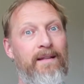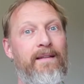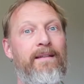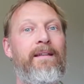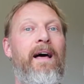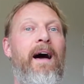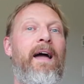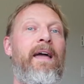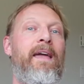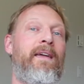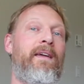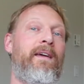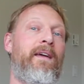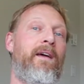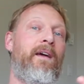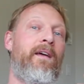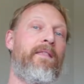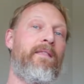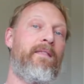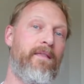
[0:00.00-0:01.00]
like
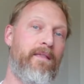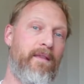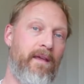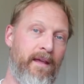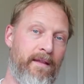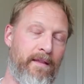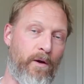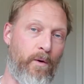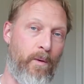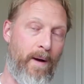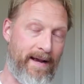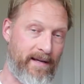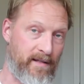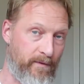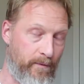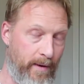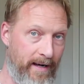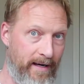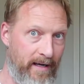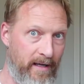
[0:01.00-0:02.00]
in the Quacks
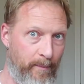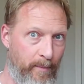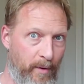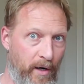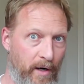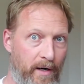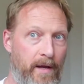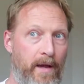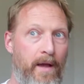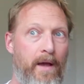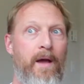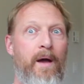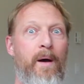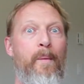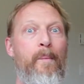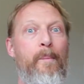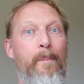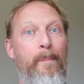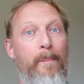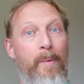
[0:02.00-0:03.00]
of Quedlinburg,
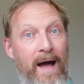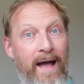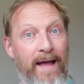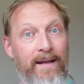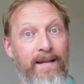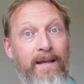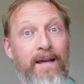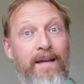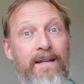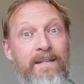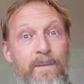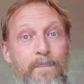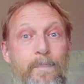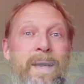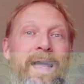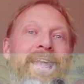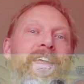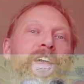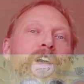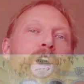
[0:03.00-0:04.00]
but
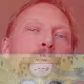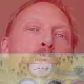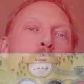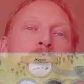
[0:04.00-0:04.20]
depending on